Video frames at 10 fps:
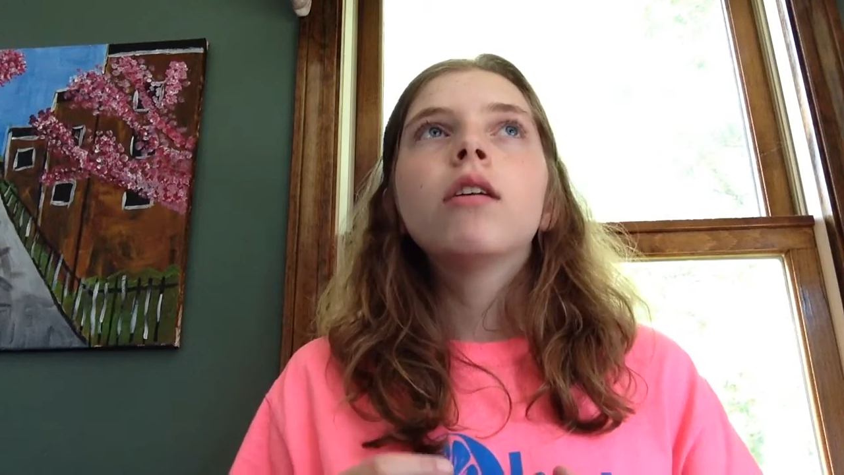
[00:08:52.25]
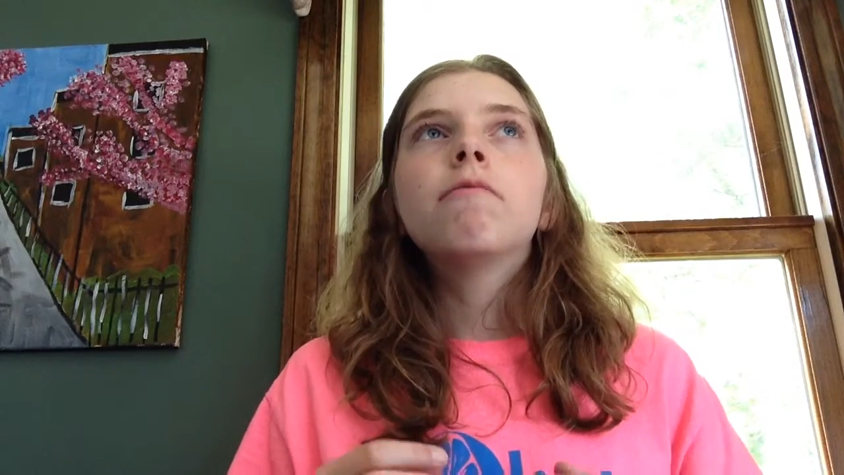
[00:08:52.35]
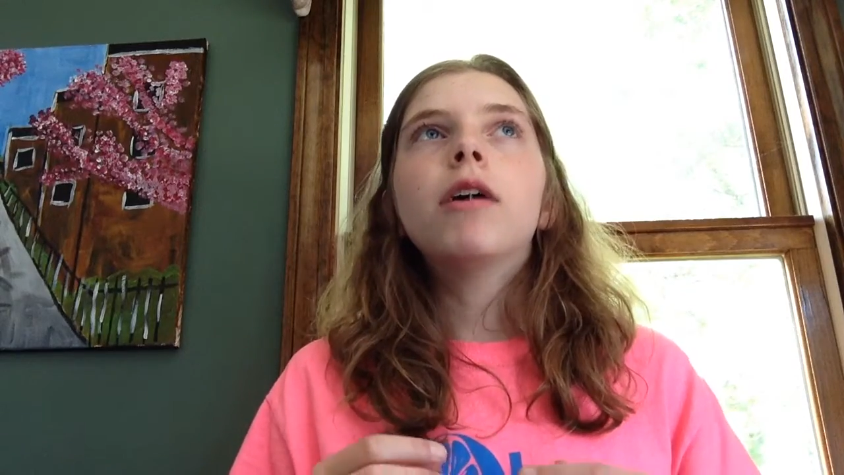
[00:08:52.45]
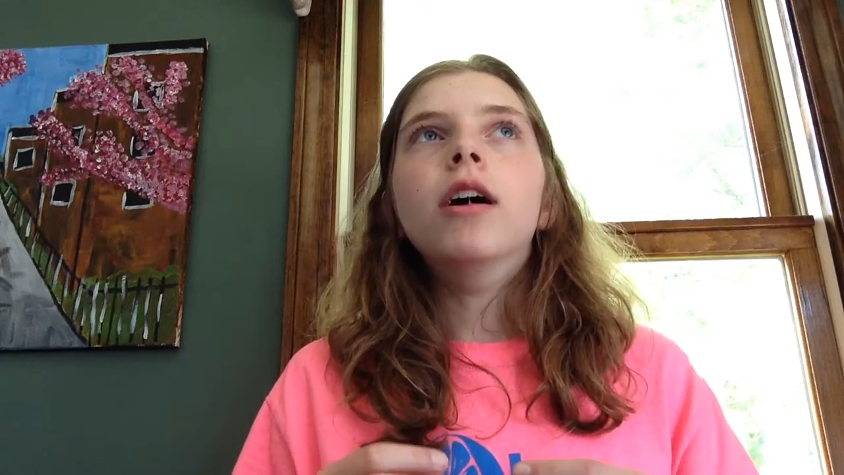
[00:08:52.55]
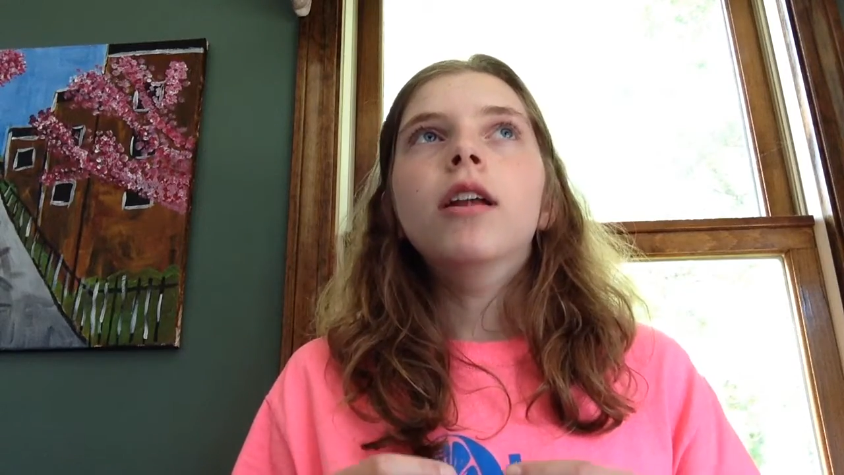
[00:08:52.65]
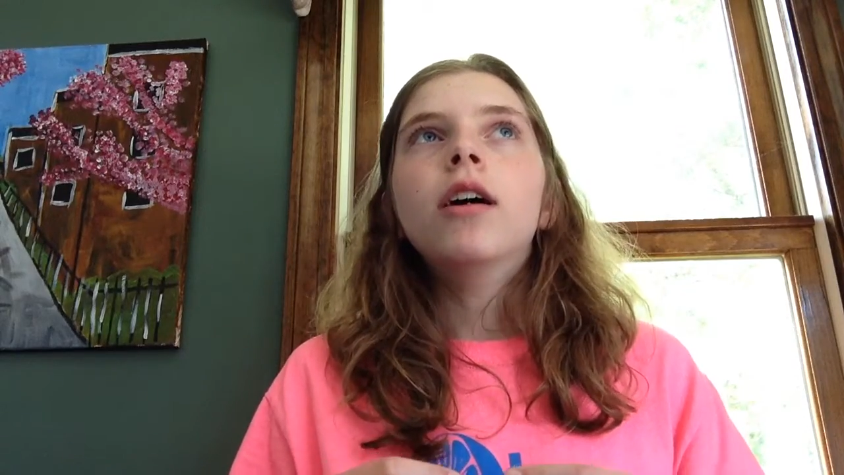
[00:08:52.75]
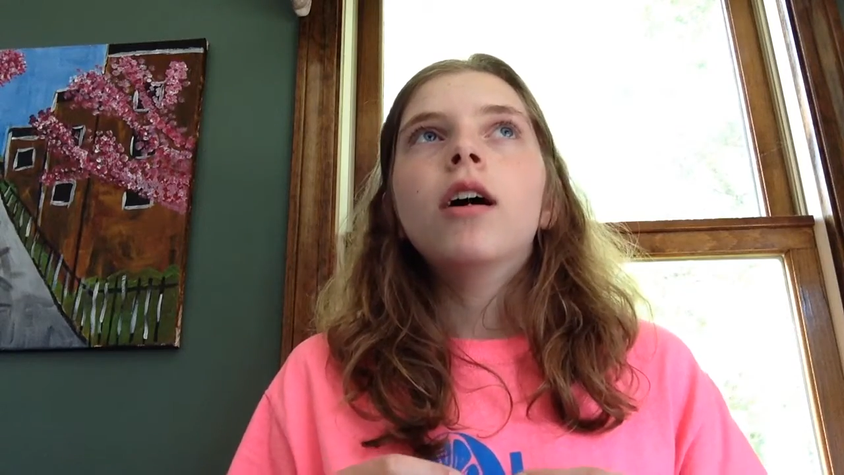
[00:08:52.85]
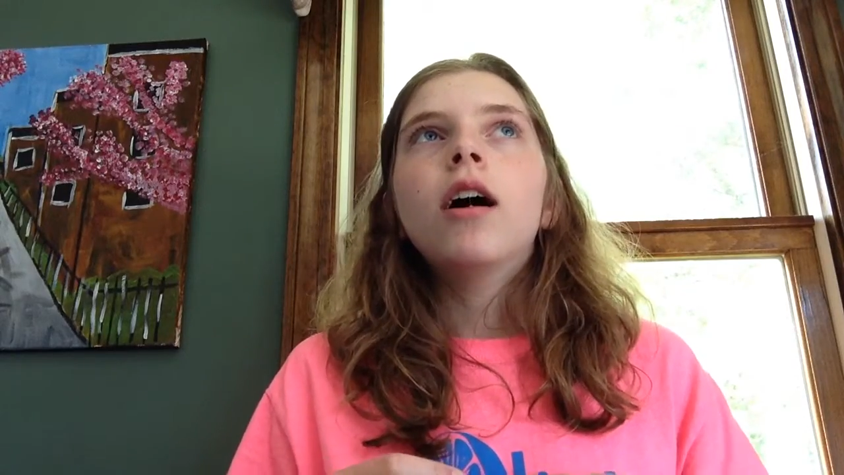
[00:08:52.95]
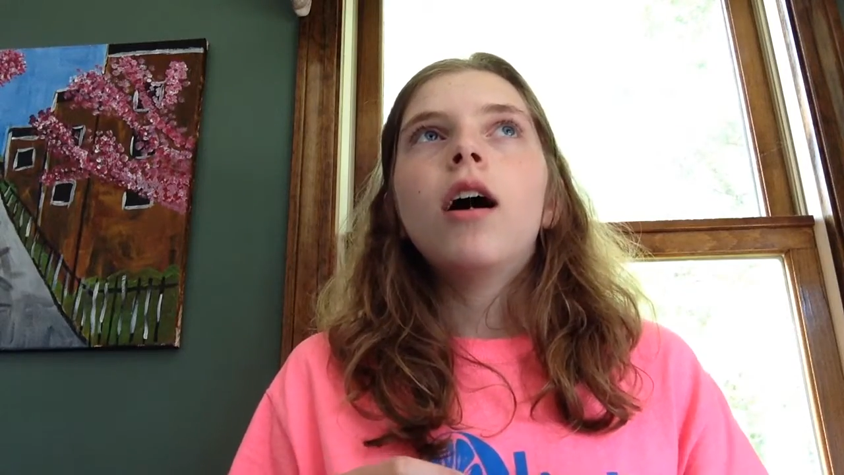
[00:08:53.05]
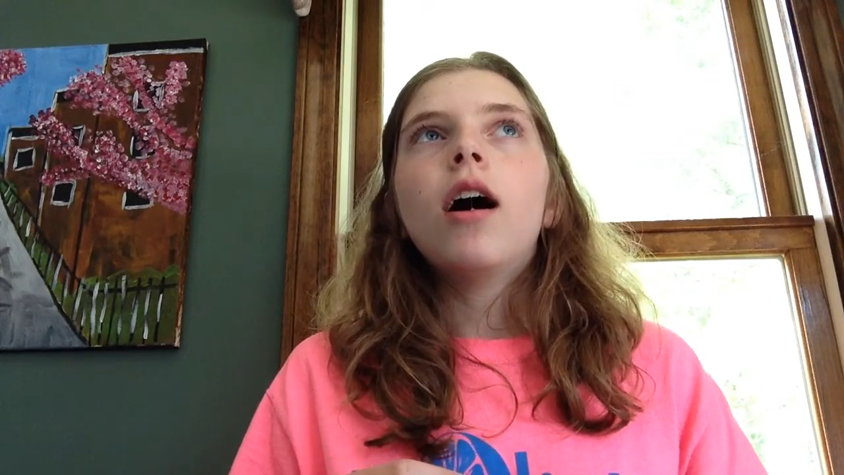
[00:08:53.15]
but
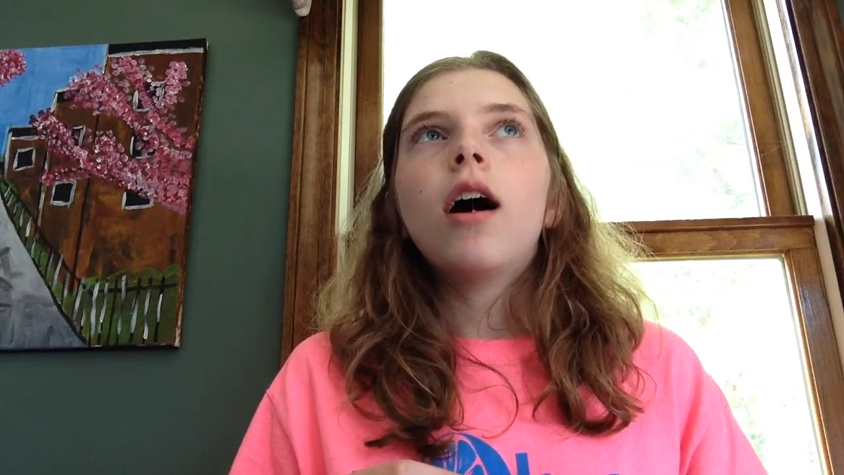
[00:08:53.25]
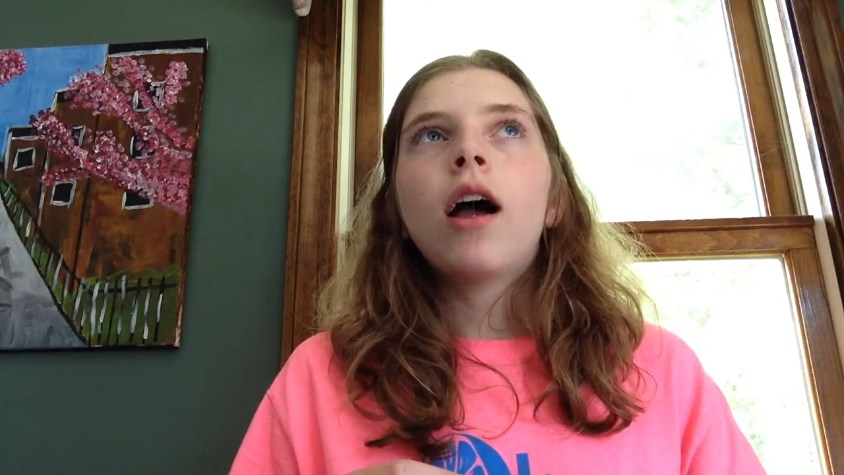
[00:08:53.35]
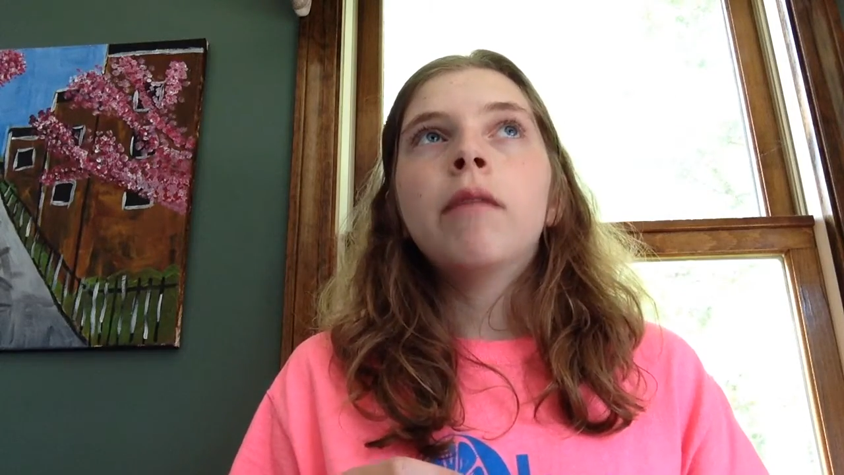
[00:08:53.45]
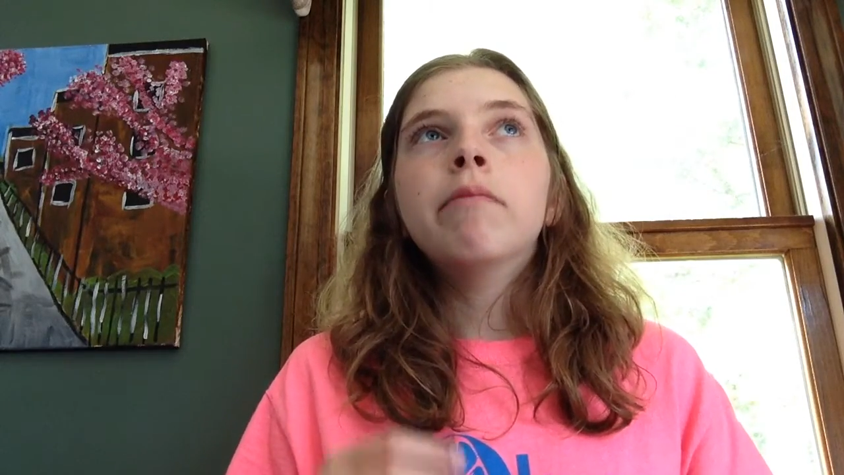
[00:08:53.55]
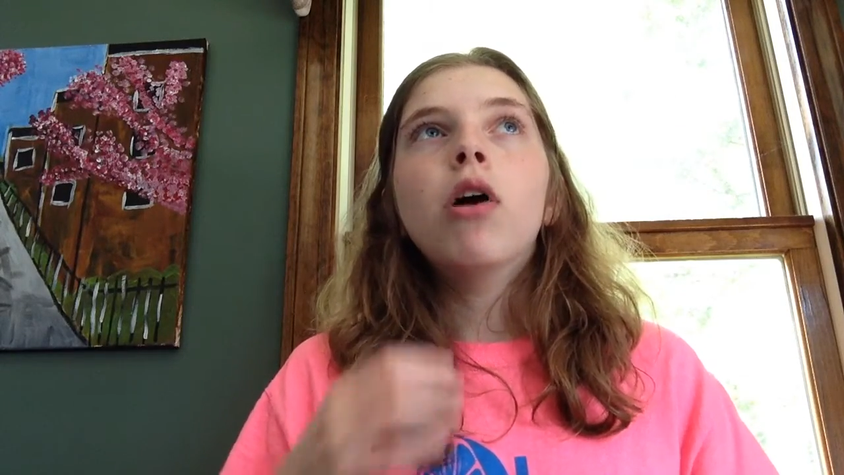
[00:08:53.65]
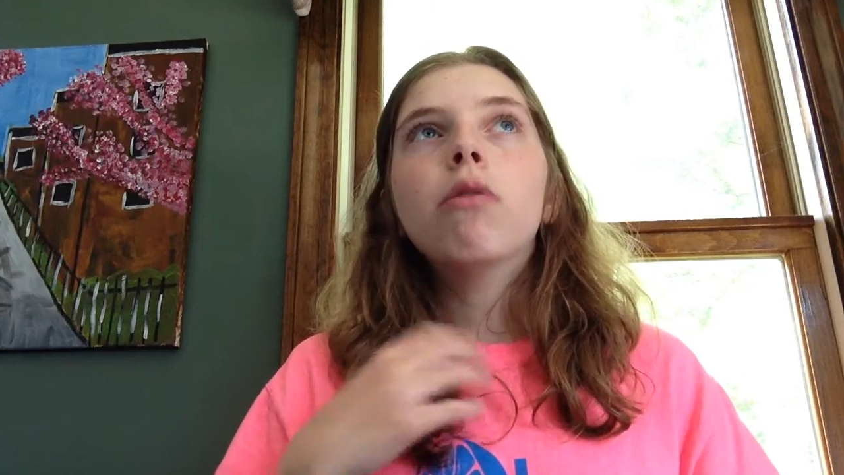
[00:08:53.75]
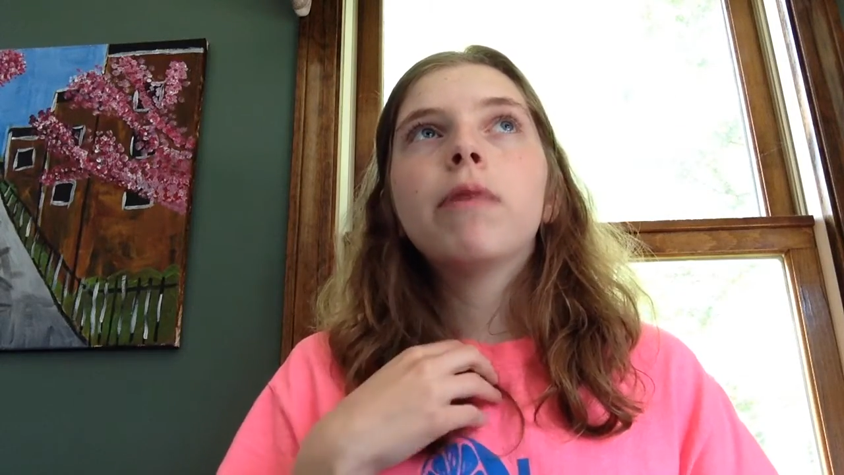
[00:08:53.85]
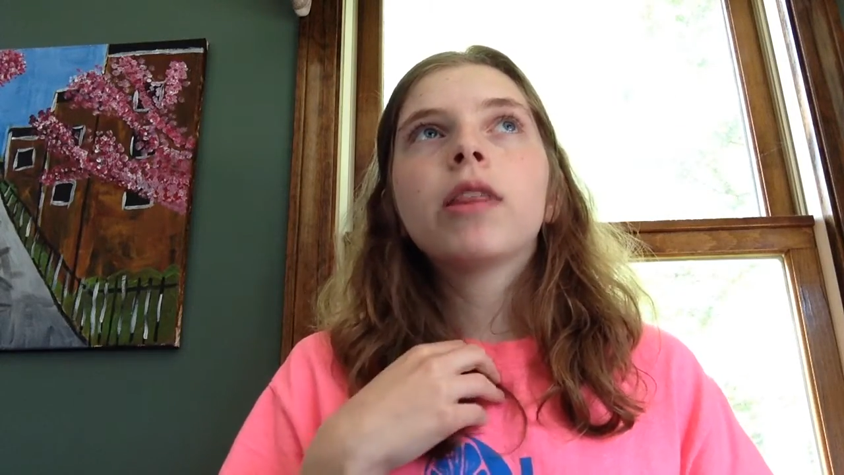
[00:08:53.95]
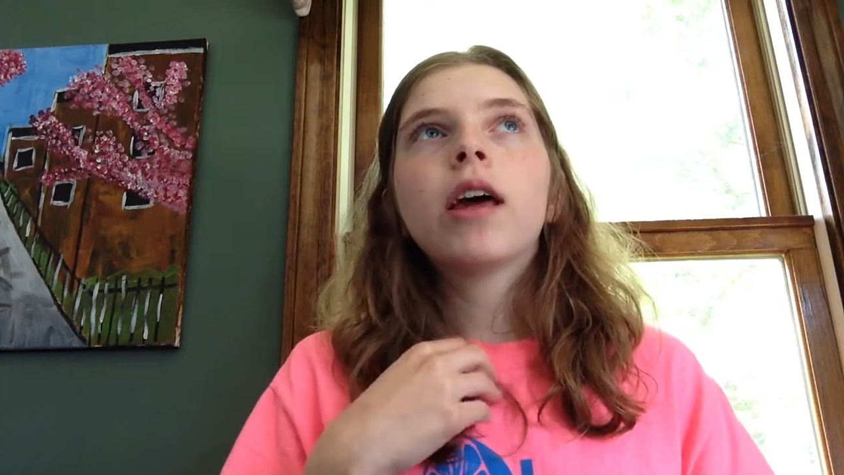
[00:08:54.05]
I'm hoping